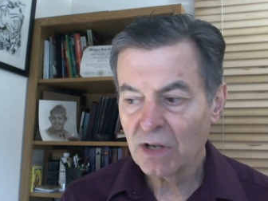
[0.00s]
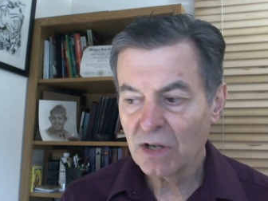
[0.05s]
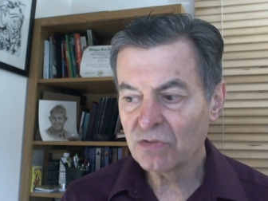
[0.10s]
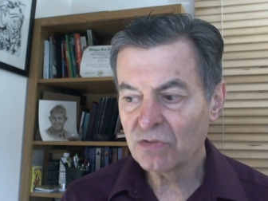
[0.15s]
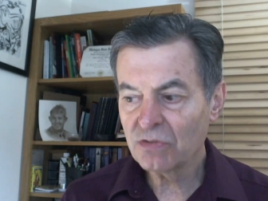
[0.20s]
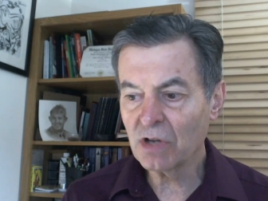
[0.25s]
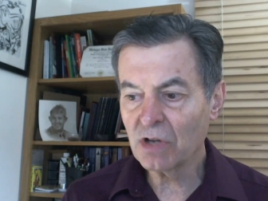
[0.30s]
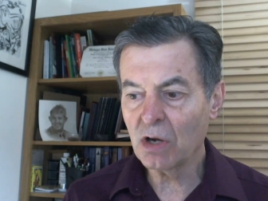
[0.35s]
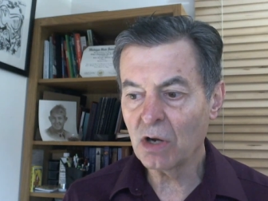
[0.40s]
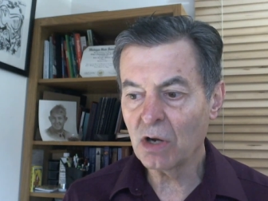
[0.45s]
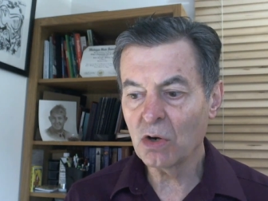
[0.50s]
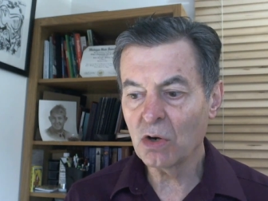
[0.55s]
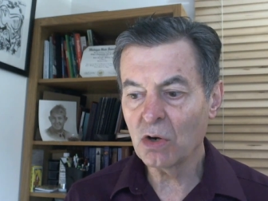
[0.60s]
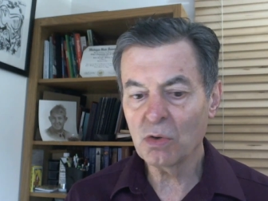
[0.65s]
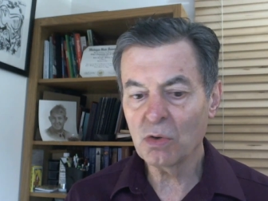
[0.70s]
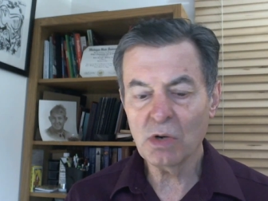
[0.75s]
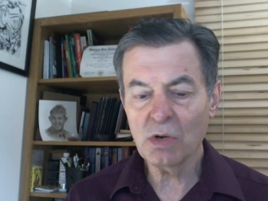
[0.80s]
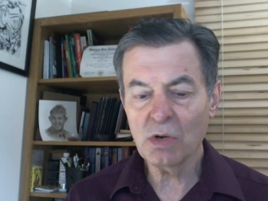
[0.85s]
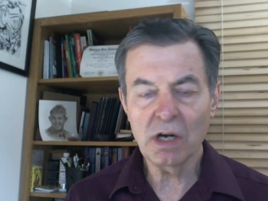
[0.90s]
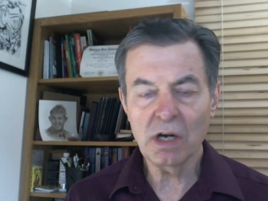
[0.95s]

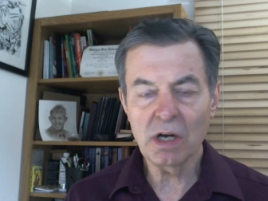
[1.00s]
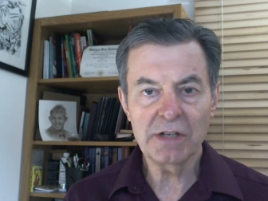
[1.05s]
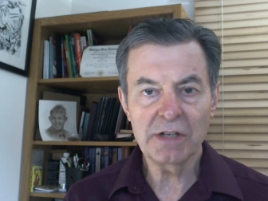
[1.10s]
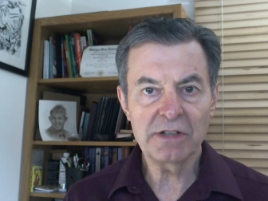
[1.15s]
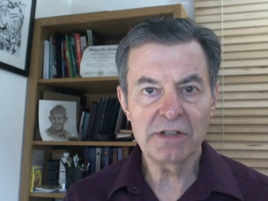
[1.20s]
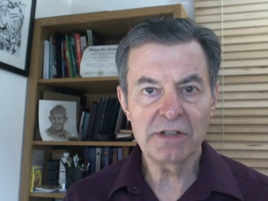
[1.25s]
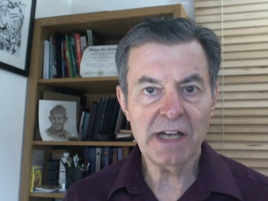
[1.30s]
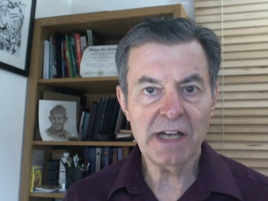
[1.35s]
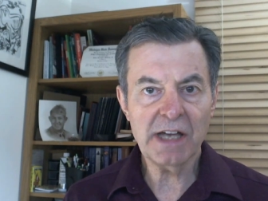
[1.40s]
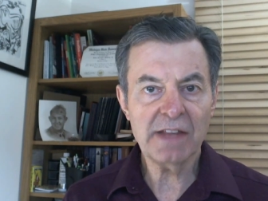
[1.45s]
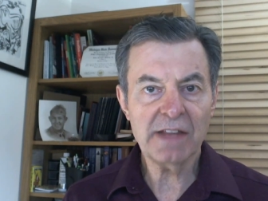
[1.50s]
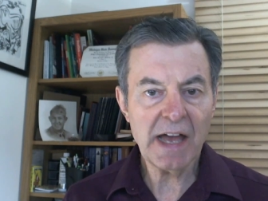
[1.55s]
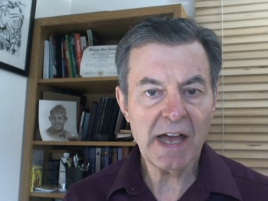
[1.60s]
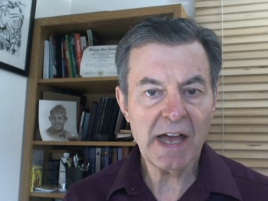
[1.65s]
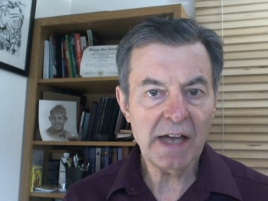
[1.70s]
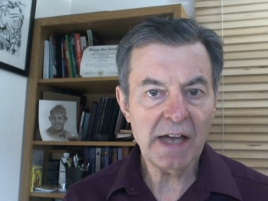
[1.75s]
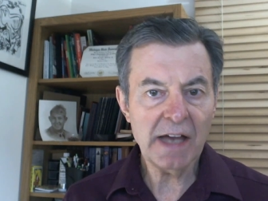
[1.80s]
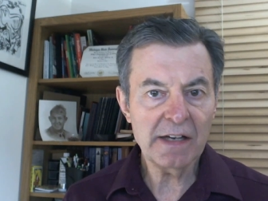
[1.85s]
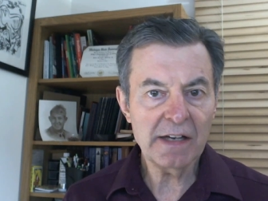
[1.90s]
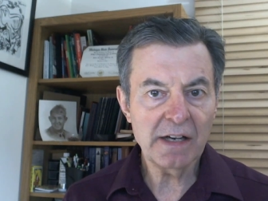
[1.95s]
So you take
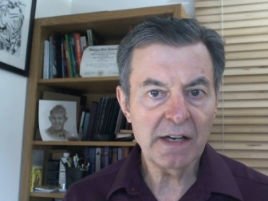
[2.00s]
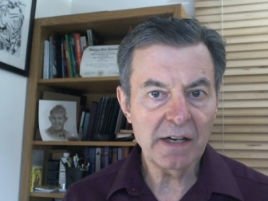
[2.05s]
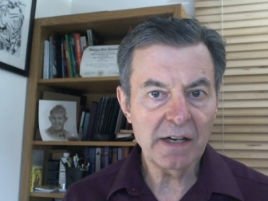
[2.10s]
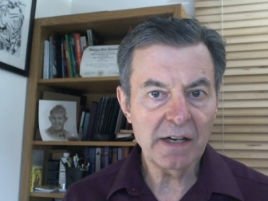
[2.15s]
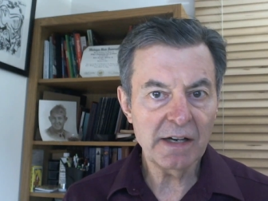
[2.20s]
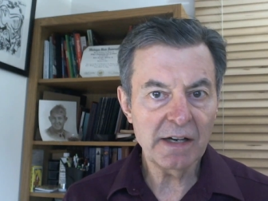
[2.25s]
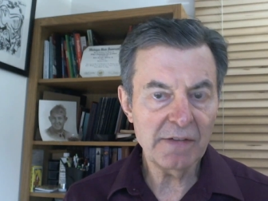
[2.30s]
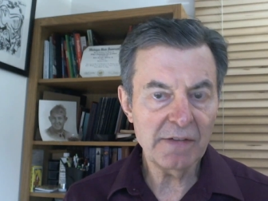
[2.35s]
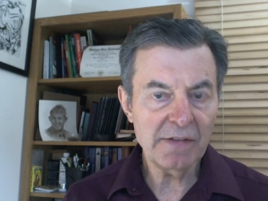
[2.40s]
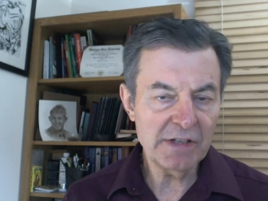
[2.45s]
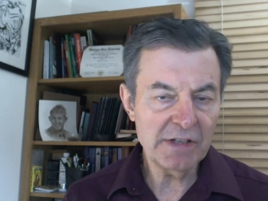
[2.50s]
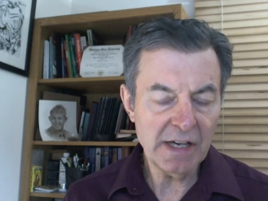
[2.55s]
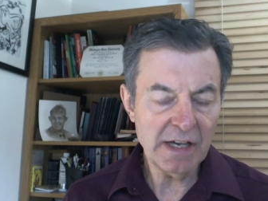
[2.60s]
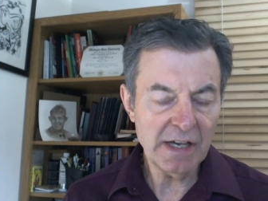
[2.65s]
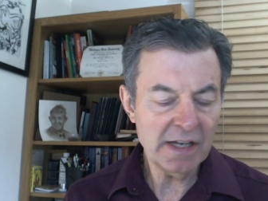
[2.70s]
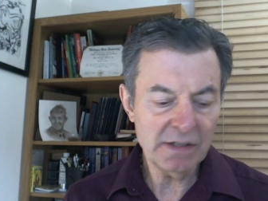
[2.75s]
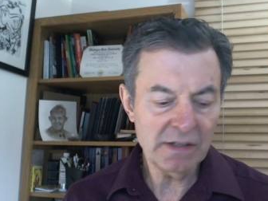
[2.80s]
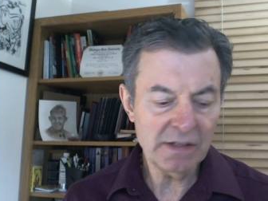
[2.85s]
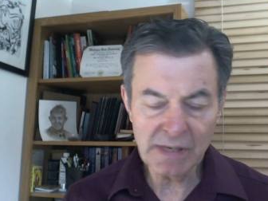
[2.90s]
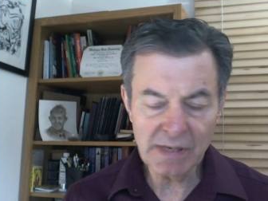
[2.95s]
that every
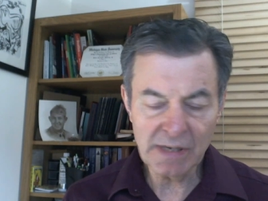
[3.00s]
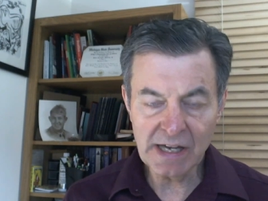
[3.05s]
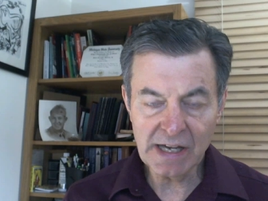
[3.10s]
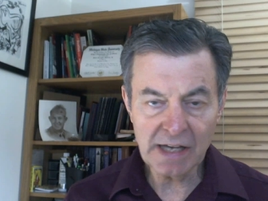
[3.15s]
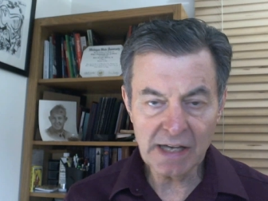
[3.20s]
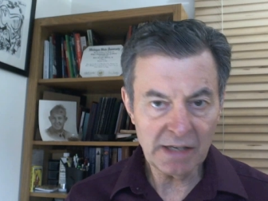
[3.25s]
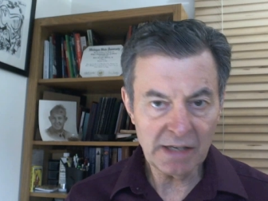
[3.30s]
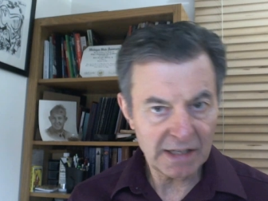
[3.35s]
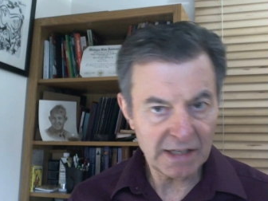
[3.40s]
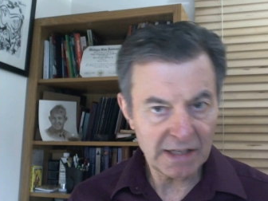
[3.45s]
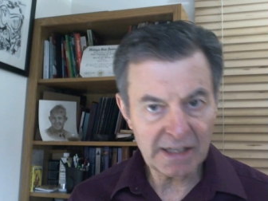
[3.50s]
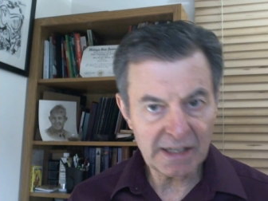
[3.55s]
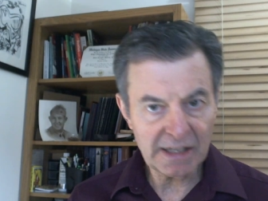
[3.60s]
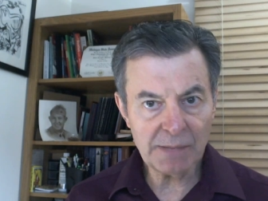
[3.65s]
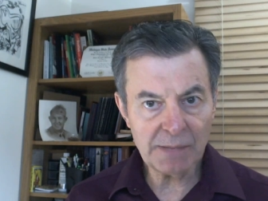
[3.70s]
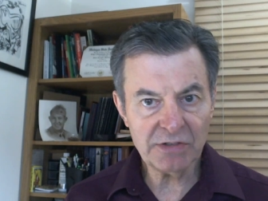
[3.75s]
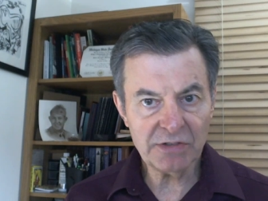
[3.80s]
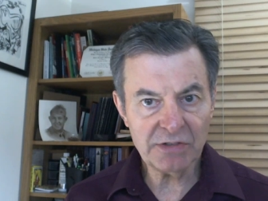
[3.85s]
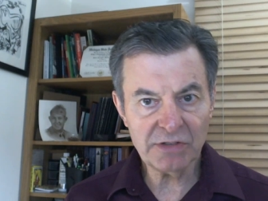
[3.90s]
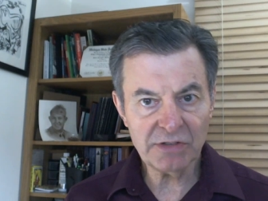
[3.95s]
day, and again, on an
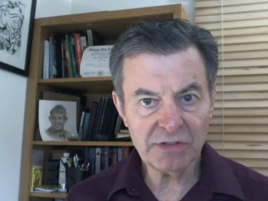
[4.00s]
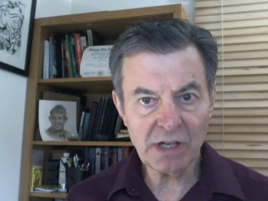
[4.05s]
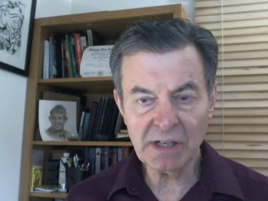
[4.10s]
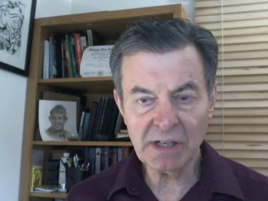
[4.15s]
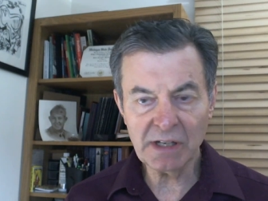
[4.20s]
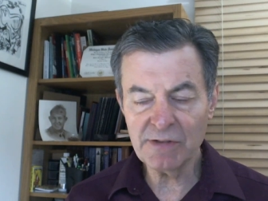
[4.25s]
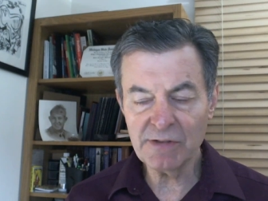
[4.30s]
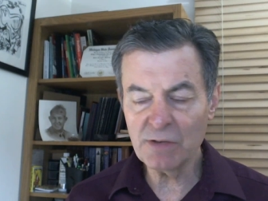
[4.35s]
empty stomach.